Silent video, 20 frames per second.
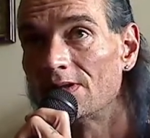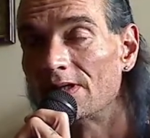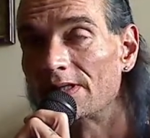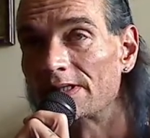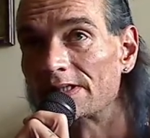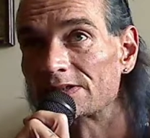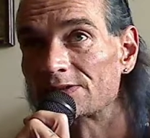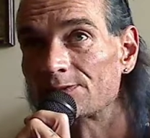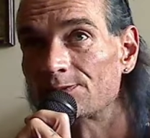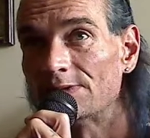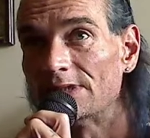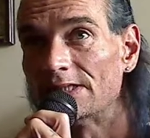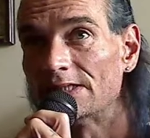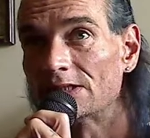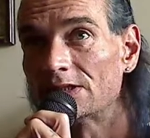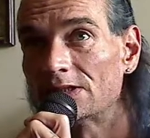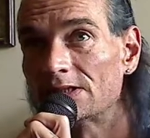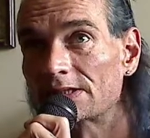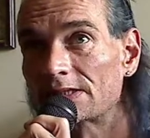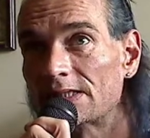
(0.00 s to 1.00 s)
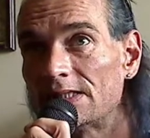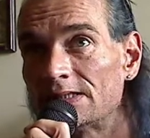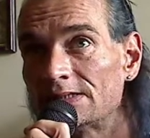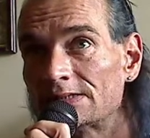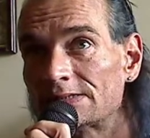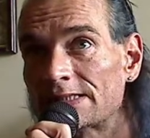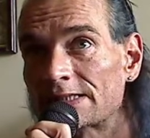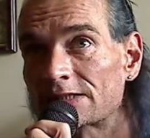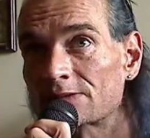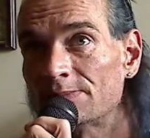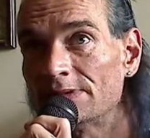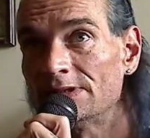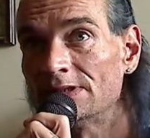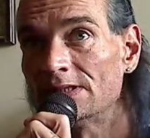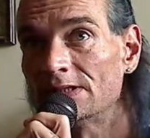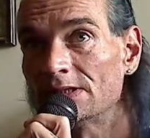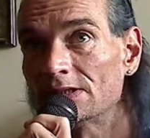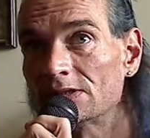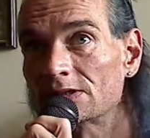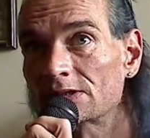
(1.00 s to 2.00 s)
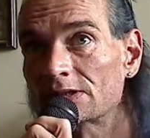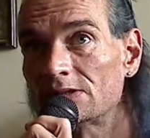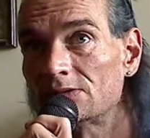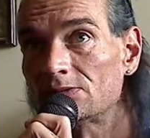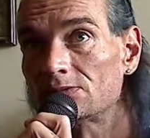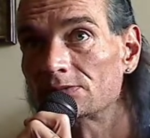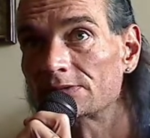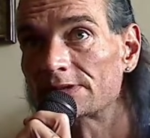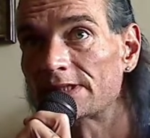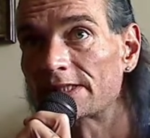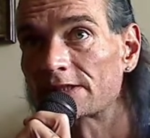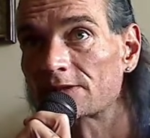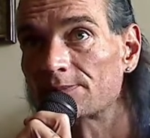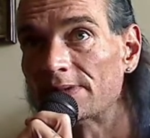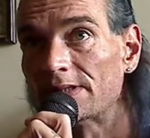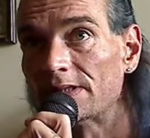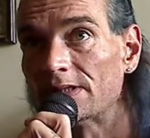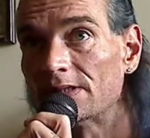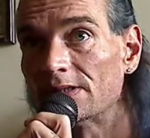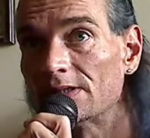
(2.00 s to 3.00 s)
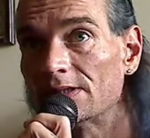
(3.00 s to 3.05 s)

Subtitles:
I guess if you ain't going to contact me, you ain't going to contact me.